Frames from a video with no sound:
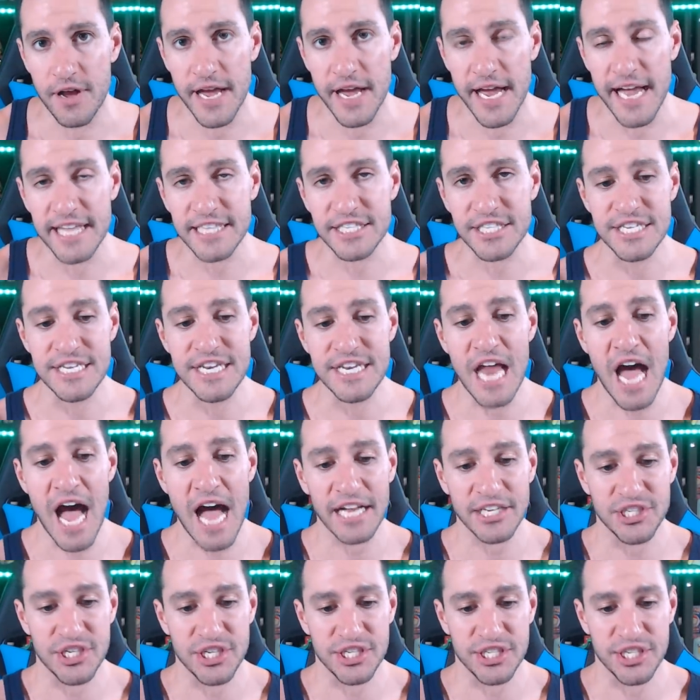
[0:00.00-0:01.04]
it's
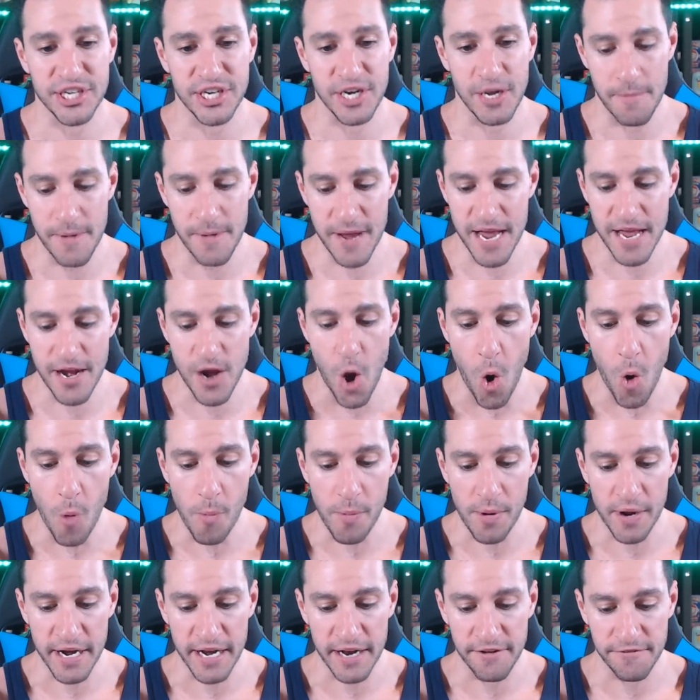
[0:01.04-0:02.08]
not just gonna be an
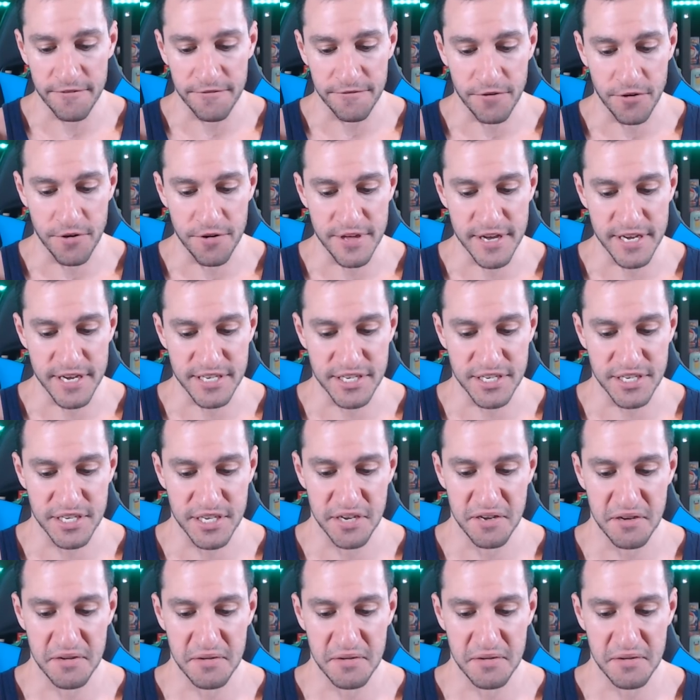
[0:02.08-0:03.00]
opening for this